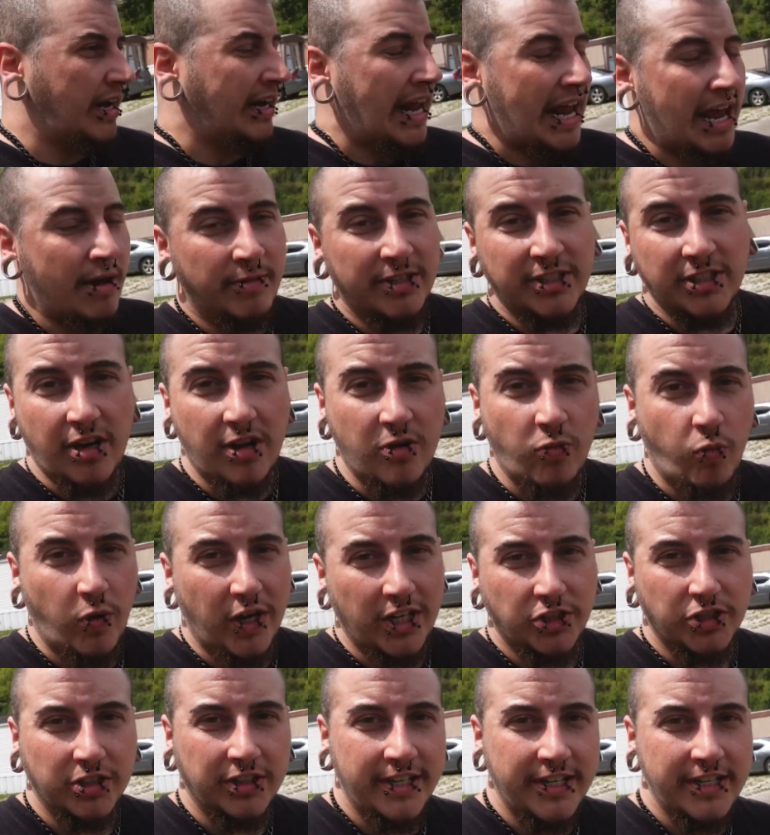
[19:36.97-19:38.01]
an Amazon
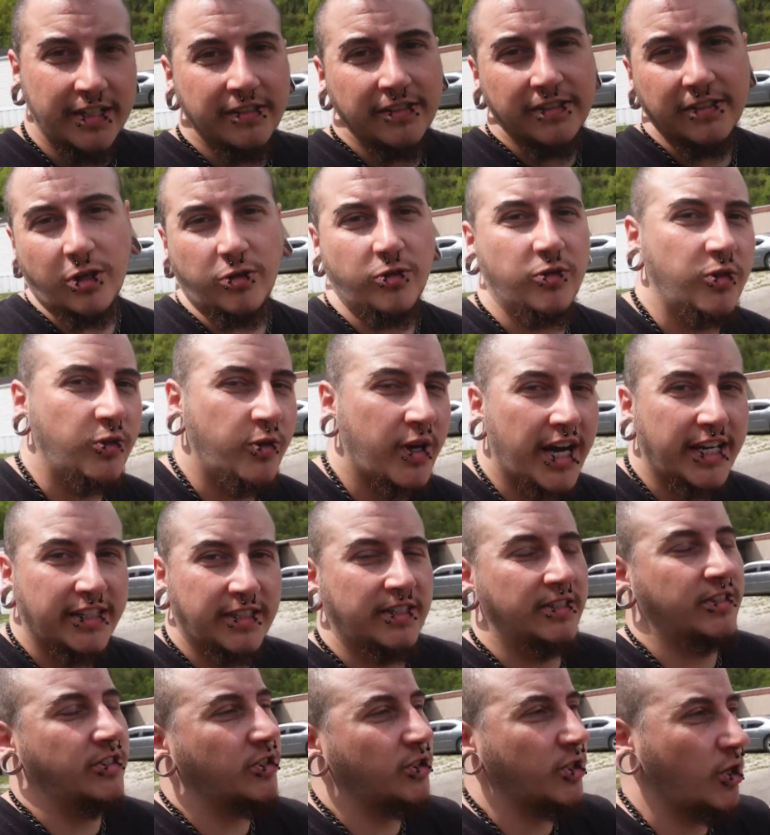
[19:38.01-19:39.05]
wish list so you guys
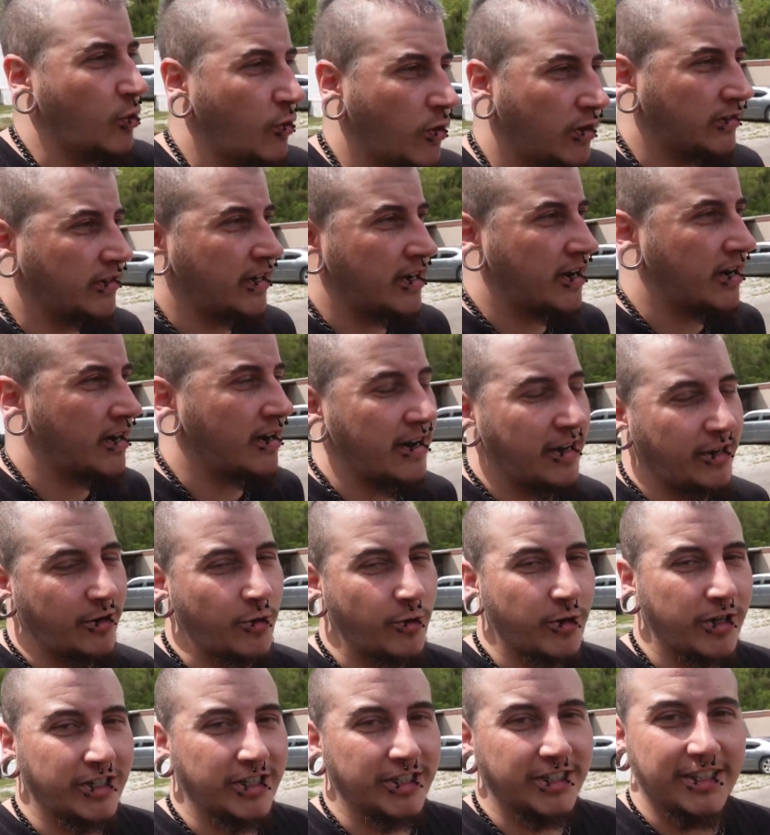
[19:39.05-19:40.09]
can just go on there and you
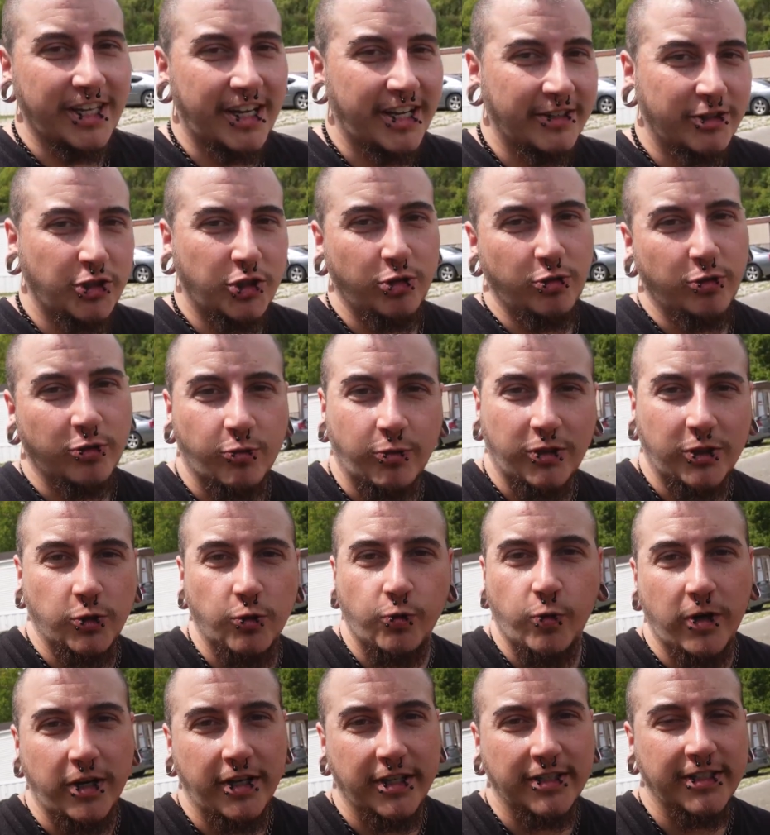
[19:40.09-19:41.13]
can just like choose what you
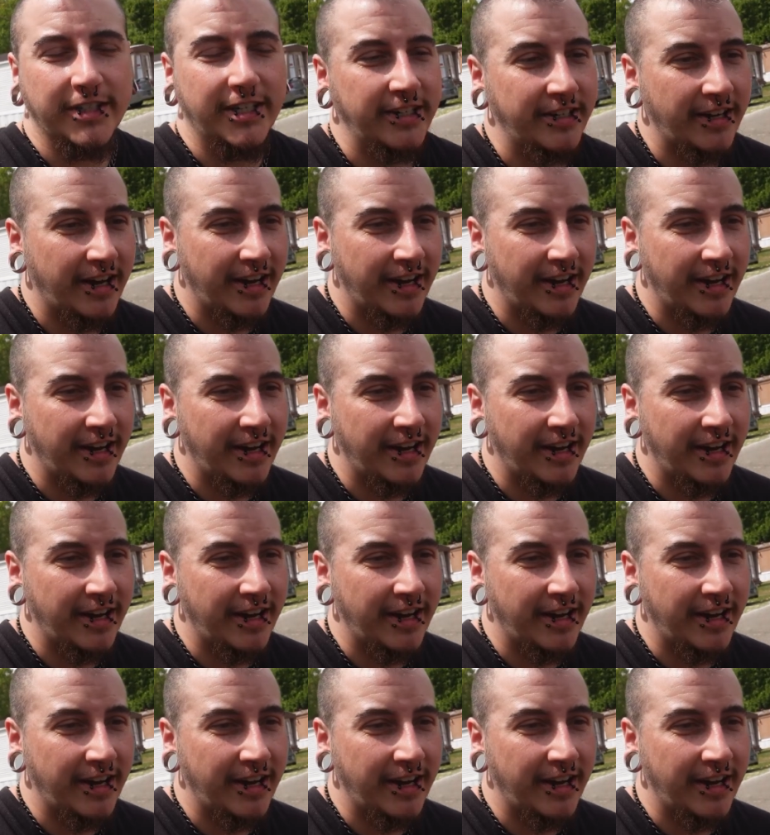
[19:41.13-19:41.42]
want to send